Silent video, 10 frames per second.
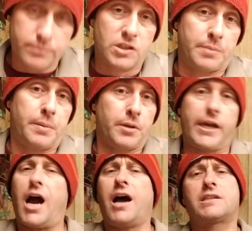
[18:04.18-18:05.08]
Some people are
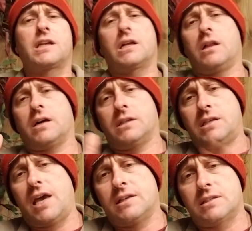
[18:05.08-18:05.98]
like, it's going to clog the
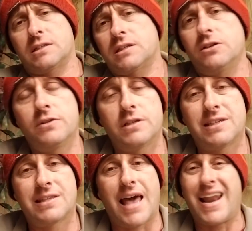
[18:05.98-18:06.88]
tanks and it's going to do
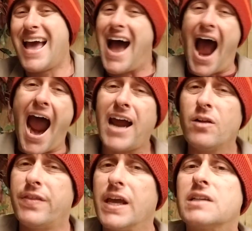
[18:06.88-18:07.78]
this and that. I
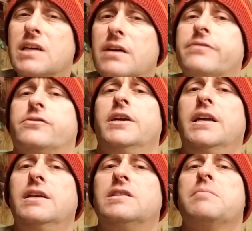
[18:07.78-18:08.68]
don't think it's going to
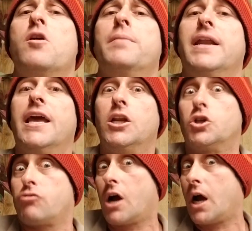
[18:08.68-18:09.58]
freeze the moment it
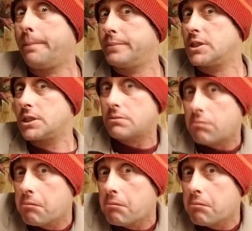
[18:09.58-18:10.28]
drops.